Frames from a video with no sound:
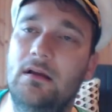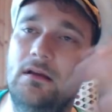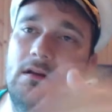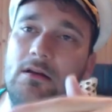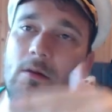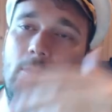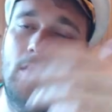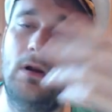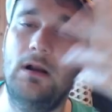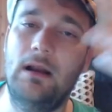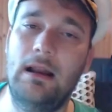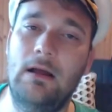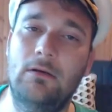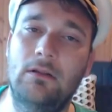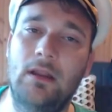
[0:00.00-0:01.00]
you know, put it
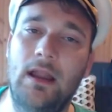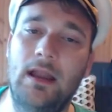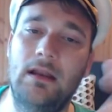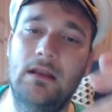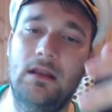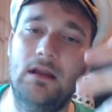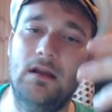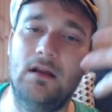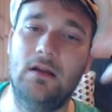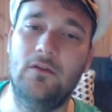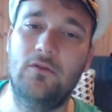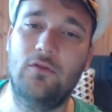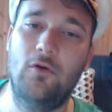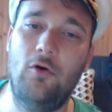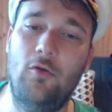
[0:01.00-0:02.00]
out late in like a
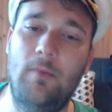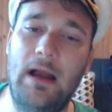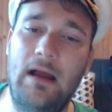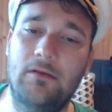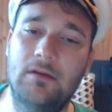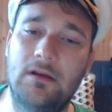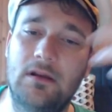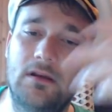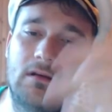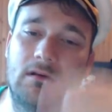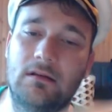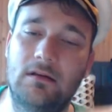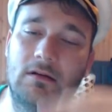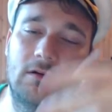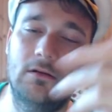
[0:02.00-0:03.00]
control Paladin,
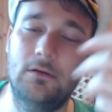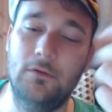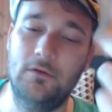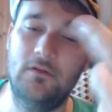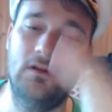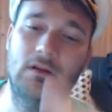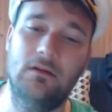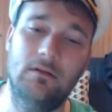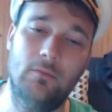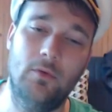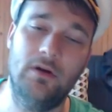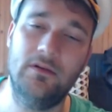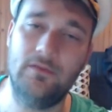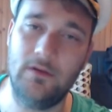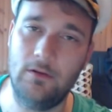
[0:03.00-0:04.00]
you're losing
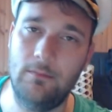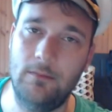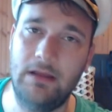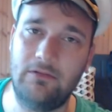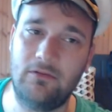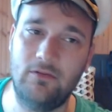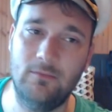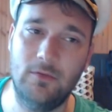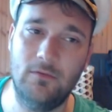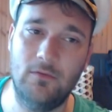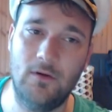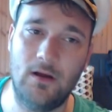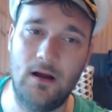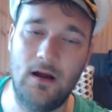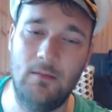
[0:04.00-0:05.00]
one of your best removal
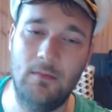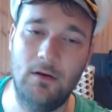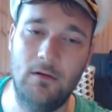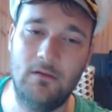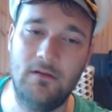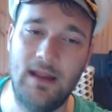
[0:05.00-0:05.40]
combos.